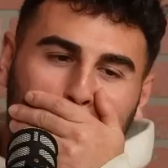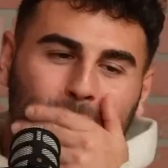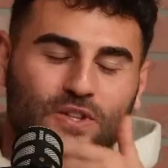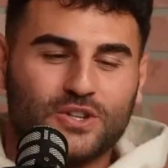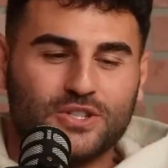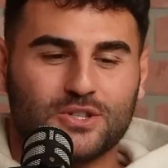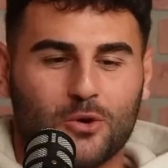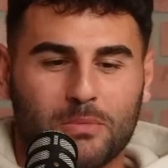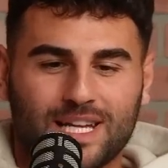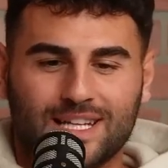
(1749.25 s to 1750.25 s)
there's so
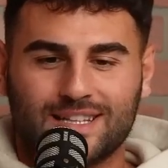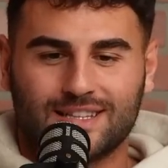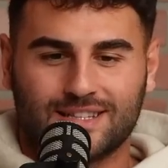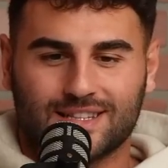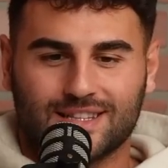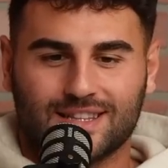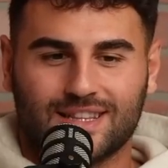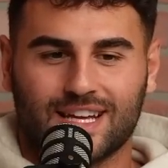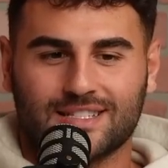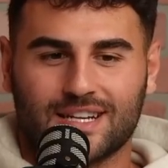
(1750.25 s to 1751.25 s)
many
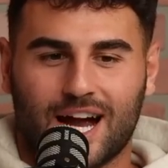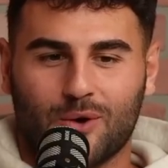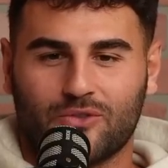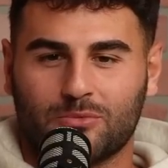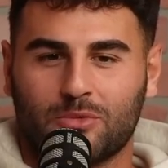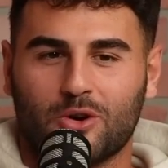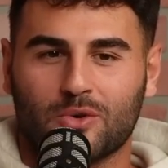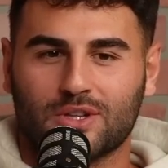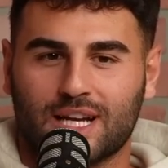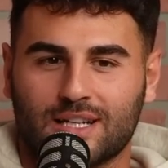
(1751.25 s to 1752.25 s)
things in Iowa football
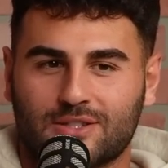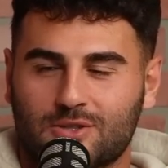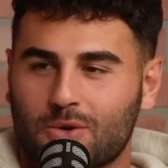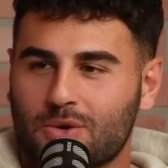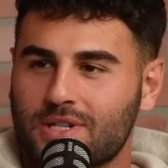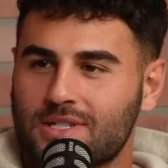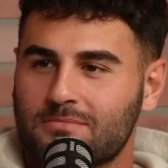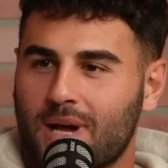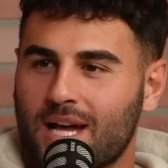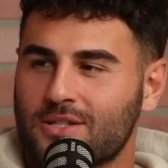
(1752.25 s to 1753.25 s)
where like stories
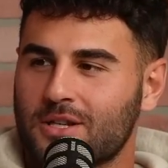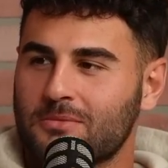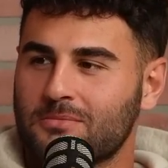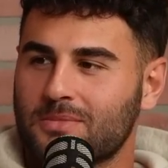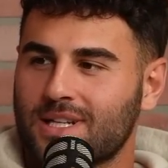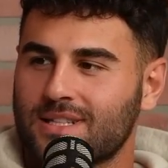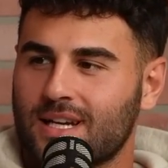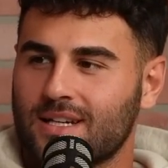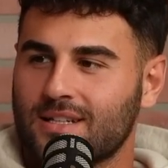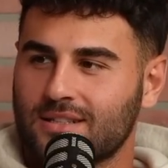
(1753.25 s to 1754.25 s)
match up like
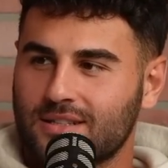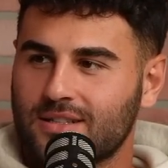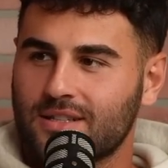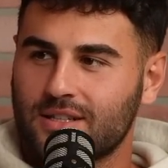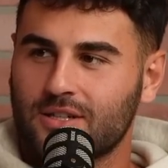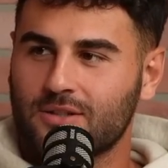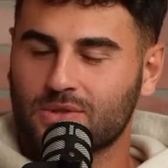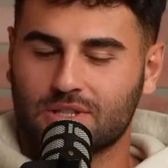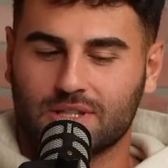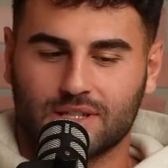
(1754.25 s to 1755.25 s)
that, you know,
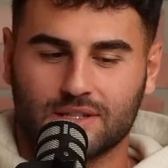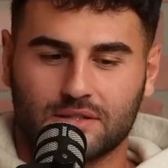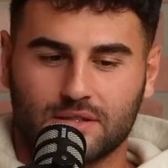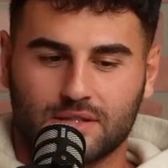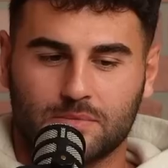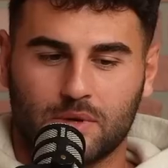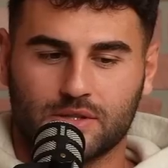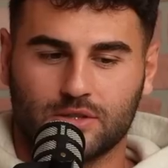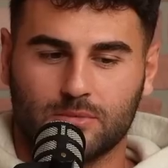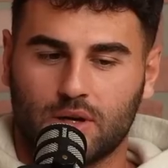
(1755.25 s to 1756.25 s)
which I think is
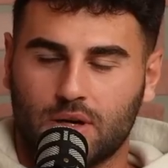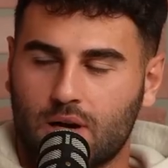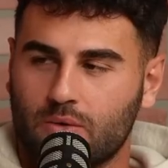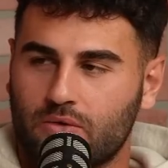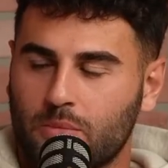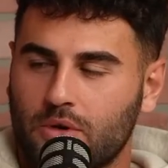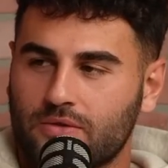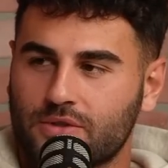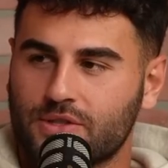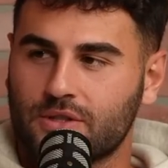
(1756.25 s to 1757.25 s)
special about Iowa football
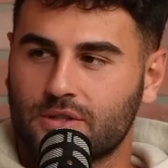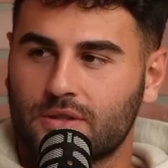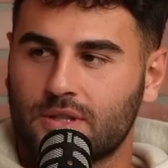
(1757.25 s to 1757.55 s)
for sure.